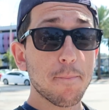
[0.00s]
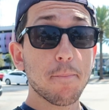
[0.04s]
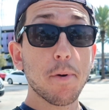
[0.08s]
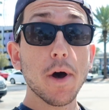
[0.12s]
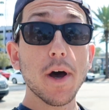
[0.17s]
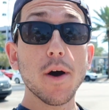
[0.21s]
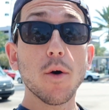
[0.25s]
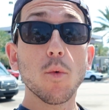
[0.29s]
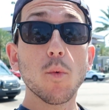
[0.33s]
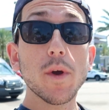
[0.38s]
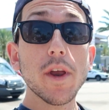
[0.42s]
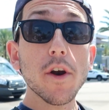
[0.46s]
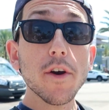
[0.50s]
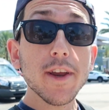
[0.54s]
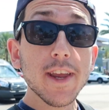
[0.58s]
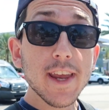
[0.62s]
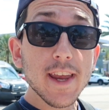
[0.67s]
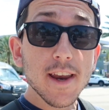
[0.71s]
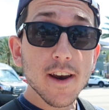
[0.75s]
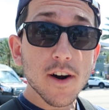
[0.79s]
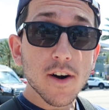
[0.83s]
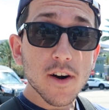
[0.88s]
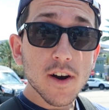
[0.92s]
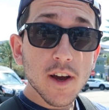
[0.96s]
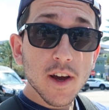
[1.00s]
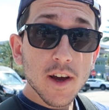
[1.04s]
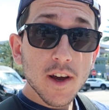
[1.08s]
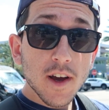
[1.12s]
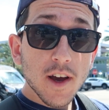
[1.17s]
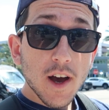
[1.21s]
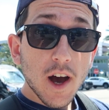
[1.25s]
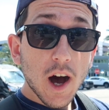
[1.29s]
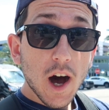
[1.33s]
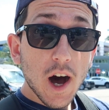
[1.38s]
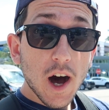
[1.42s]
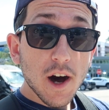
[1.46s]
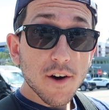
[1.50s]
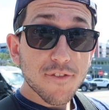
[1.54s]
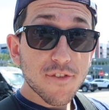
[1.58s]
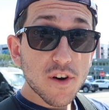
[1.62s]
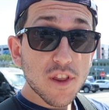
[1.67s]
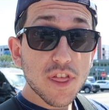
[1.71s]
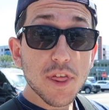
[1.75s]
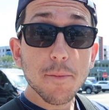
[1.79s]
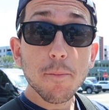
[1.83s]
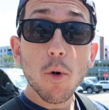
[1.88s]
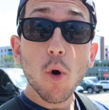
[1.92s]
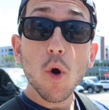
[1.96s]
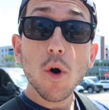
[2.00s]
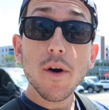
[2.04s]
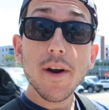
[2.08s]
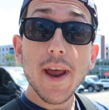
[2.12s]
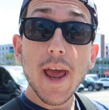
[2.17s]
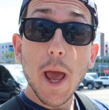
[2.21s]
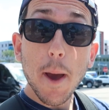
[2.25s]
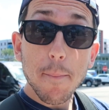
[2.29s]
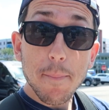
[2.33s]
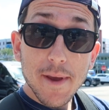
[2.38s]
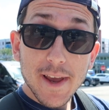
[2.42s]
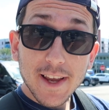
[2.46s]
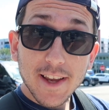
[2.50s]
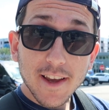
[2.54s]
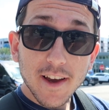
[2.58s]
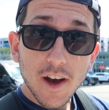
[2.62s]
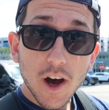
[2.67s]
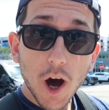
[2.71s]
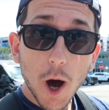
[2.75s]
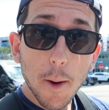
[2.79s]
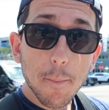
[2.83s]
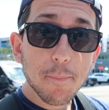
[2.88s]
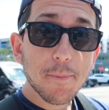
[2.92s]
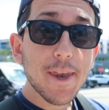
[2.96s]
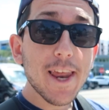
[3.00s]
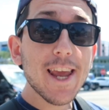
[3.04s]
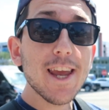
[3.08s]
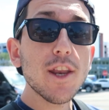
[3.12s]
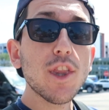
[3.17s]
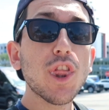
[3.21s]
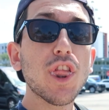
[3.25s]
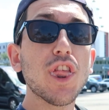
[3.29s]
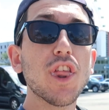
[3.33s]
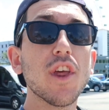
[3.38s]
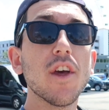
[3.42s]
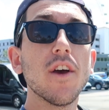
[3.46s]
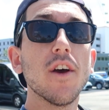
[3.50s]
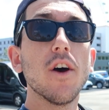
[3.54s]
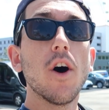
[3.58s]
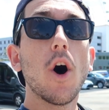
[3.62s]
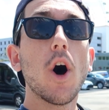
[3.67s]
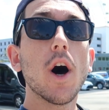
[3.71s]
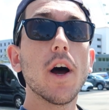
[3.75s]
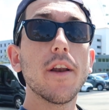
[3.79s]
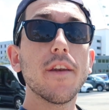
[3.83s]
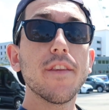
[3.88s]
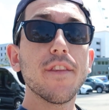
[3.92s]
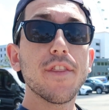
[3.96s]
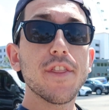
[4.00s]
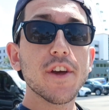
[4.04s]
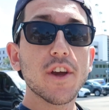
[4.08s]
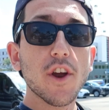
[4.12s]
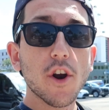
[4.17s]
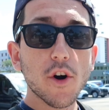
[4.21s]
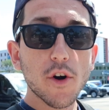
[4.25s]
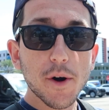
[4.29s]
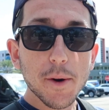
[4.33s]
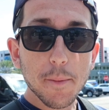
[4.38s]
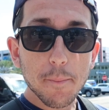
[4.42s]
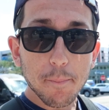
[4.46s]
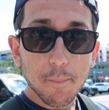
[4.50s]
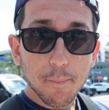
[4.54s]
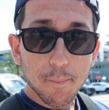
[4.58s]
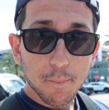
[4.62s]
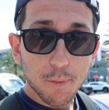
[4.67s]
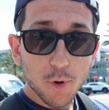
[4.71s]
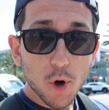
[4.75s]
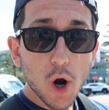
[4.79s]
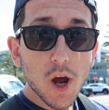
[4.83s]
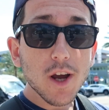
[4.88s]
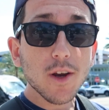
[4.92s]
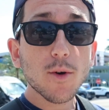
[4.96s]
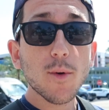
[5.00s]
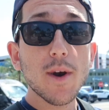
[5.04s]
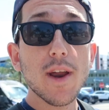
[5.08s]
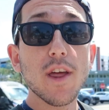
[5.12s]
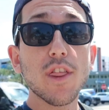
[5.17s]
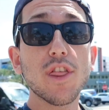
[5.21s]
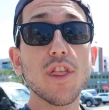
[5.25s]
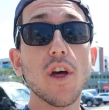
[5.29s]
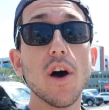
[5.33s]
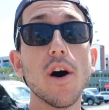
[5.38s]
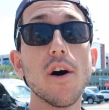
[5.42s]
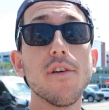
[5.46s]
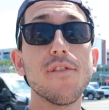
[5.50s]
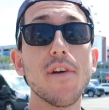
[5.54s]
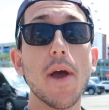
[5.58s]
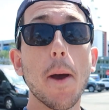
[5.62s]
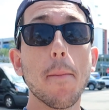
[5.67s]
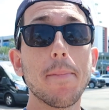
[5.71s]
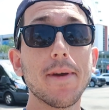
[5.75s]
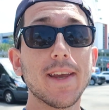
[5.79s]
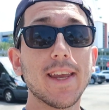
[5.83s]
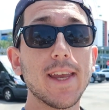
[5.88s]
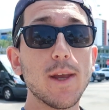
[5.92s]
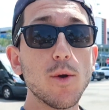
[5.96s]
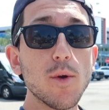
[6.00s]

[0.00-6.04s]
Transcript: But we're here for some more Epic updates on the current progress of Epic